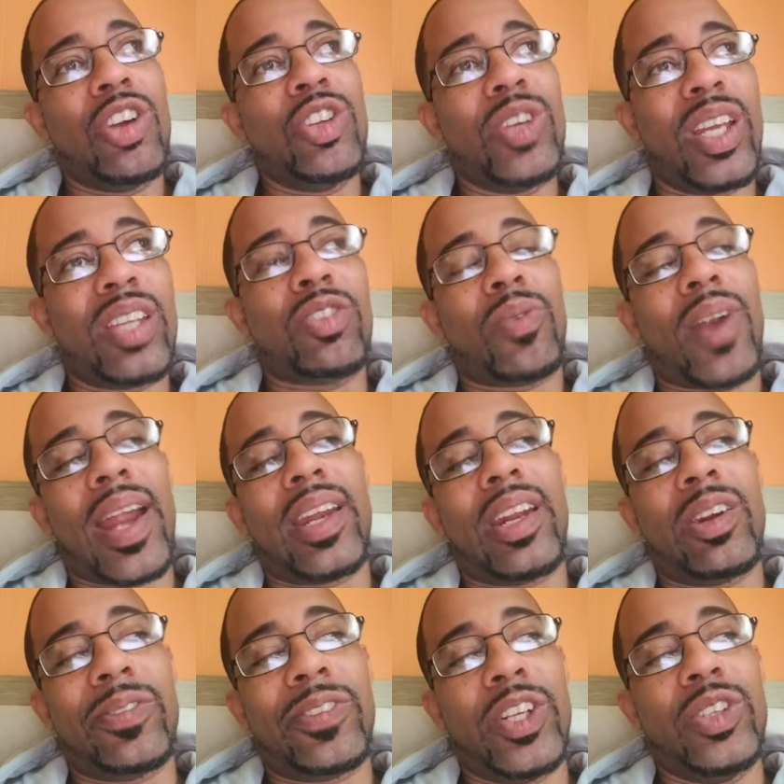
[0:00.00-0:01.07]
know, you get the right
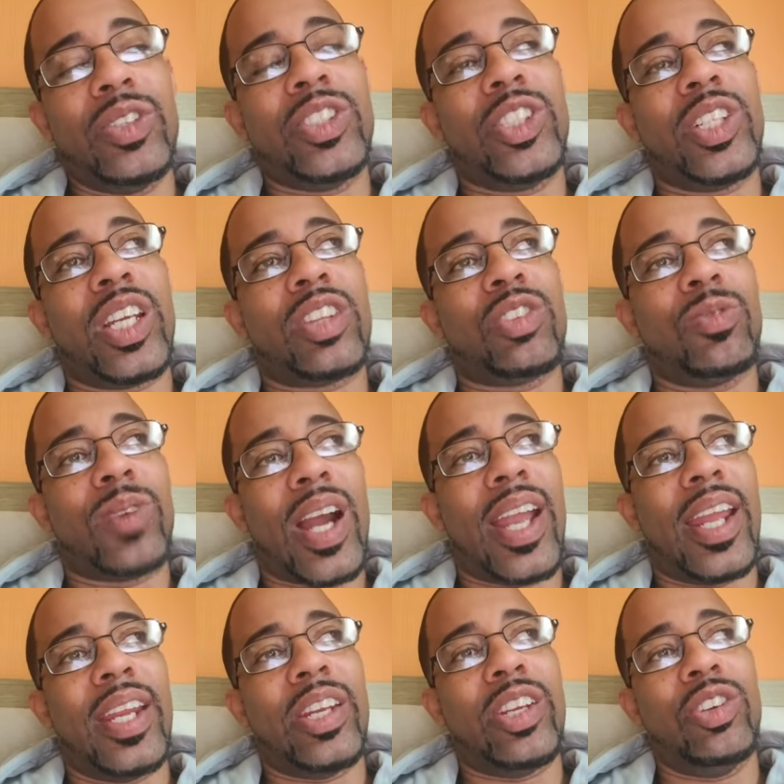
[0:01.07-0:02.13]
interviews, you get the
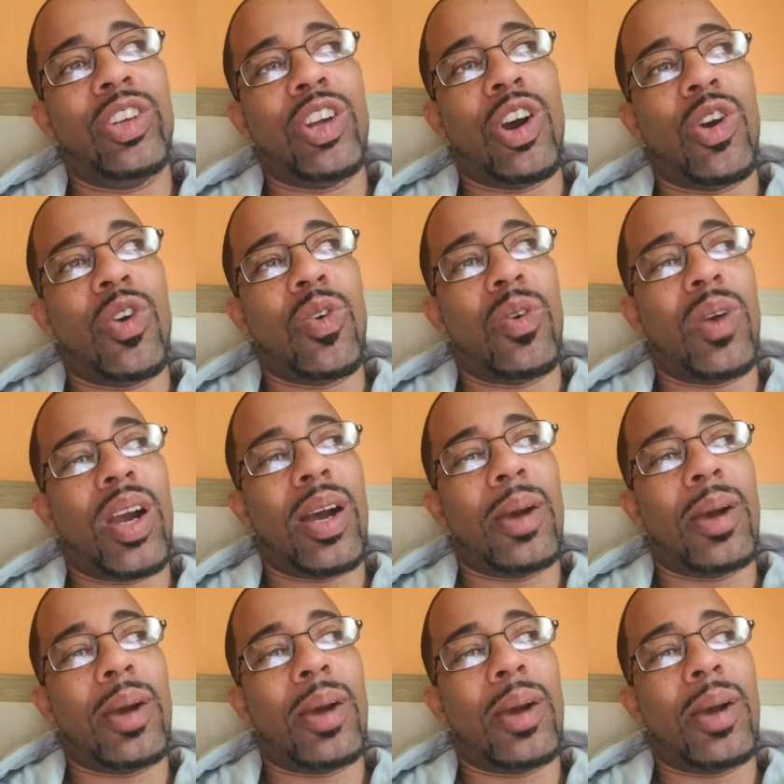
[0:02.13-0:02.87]
right, you know,